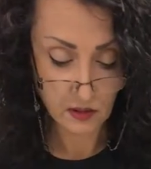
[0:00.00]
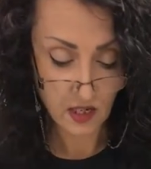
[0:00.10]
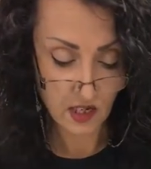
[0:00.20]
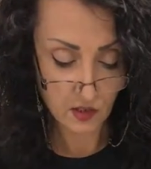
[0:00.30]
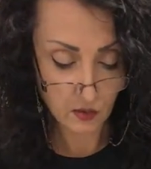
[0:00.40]

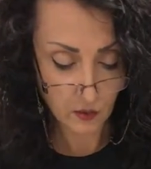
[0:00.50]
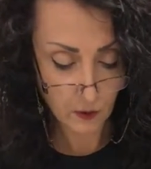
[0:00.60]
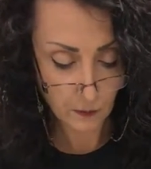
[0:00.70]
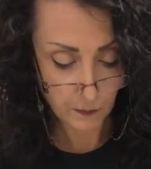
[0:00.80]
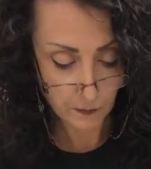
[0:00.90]
I do.
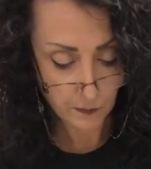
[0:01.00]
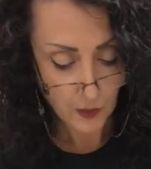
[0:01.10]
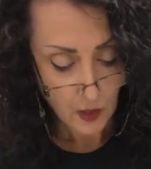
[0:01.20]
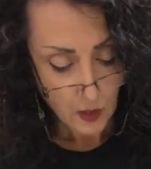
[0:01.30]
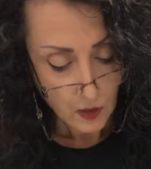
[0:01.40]

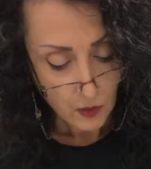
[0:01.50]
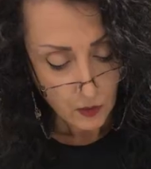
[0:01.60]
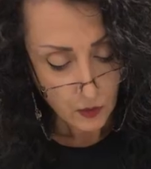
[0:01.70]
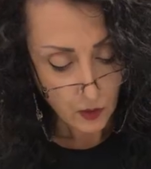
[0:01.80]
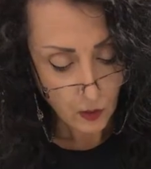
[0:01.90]

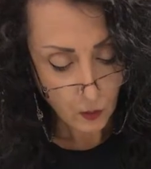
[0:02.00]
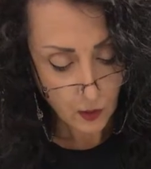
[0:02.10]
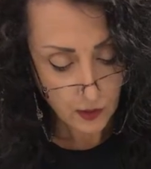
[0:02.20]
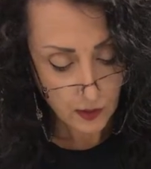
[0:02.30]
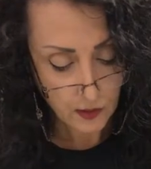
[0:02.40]
So I
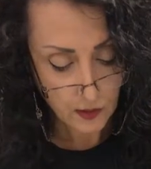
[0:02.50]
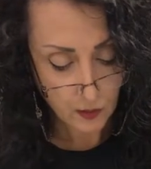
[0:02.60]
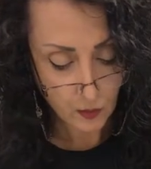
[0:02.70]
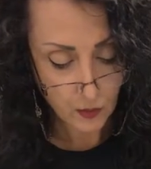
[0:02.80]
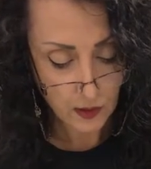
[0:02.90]
want this
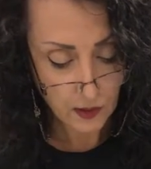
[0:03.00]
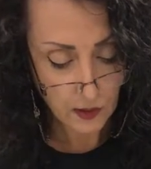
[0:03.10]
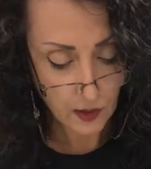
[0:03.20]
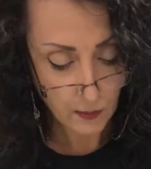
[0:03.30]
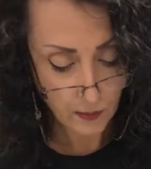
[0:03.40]
to raise
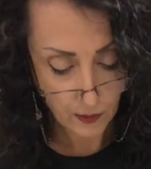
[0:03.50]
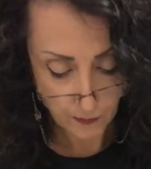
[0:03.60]
up.